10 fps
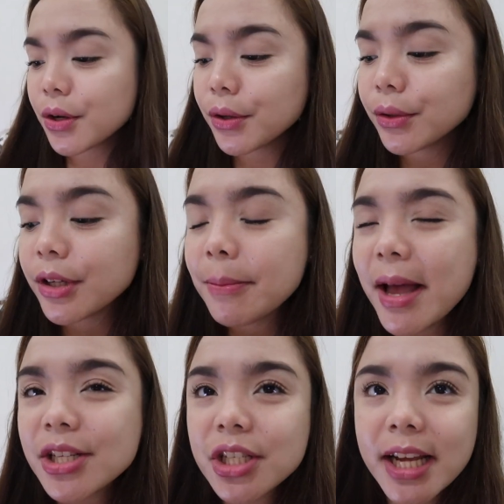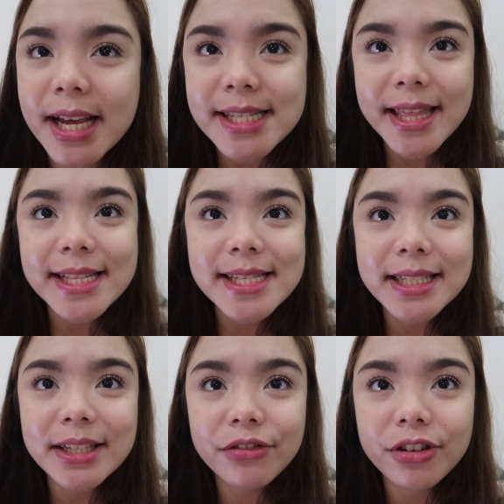So imagine, guys, that's
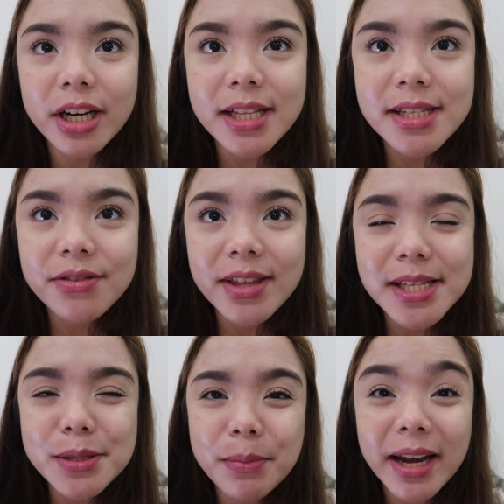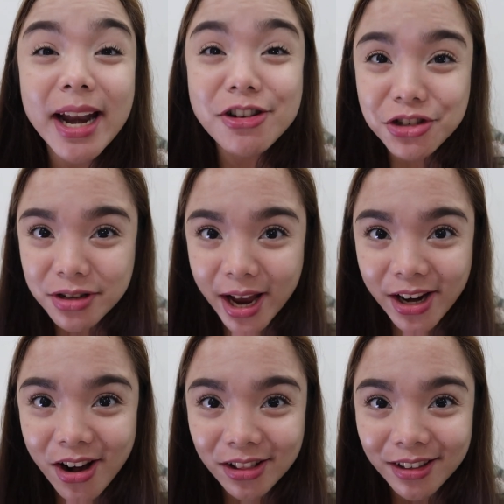the difference. So that's my natural
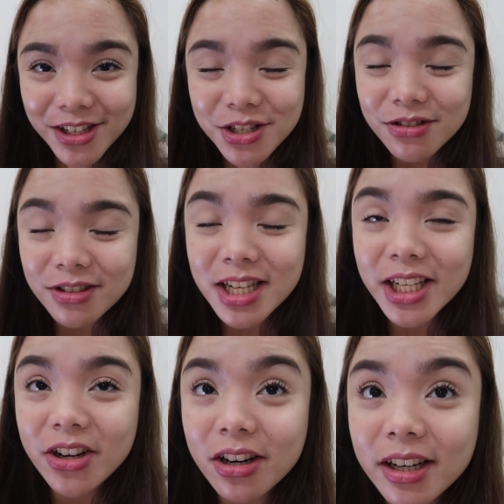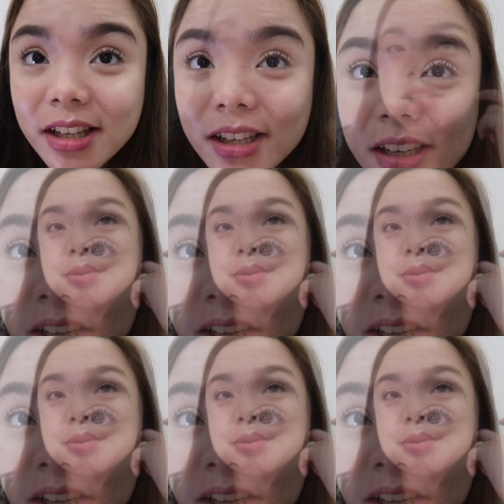eye color. It's really dark.